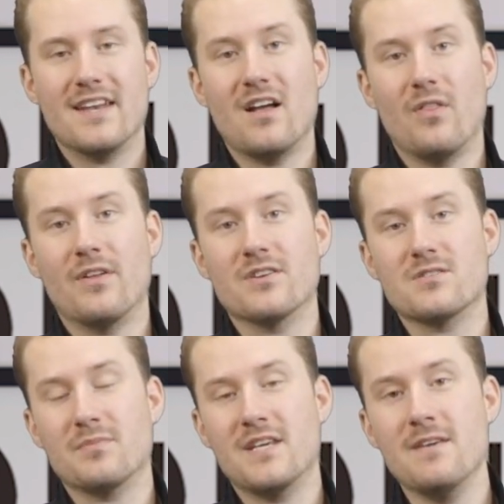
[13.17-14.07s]
Now there are
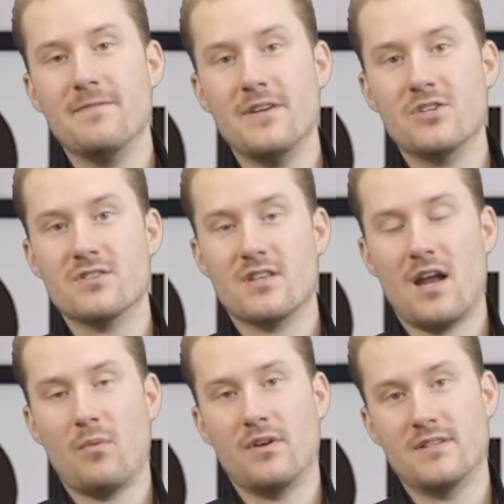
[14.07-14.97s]
some key features that
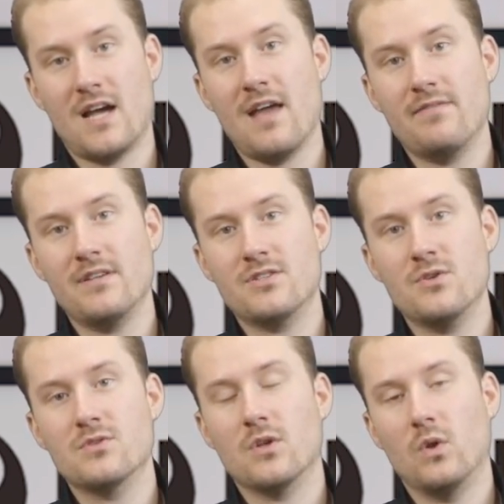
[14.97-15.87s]
I want to dive
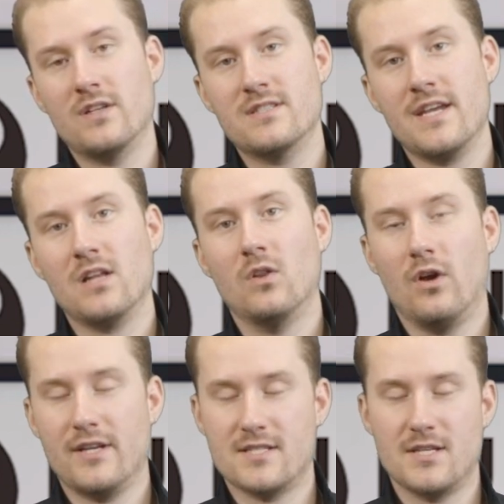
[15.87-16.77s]
into, so let's take a
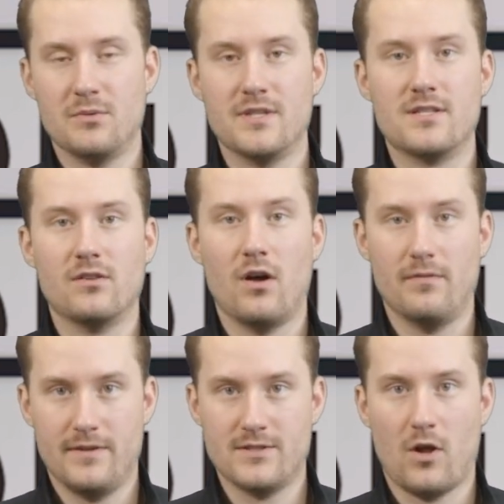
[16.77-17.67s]
look and see what this
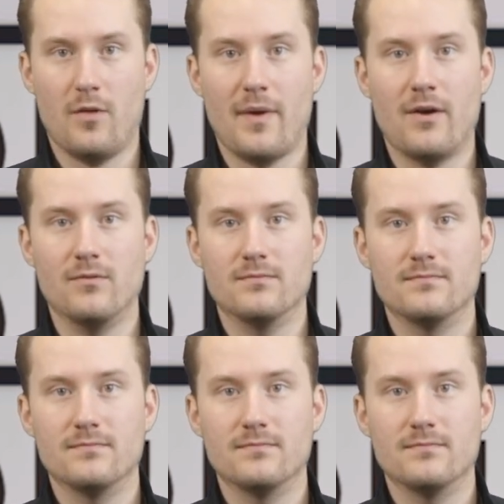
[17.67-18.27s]
glove is all about.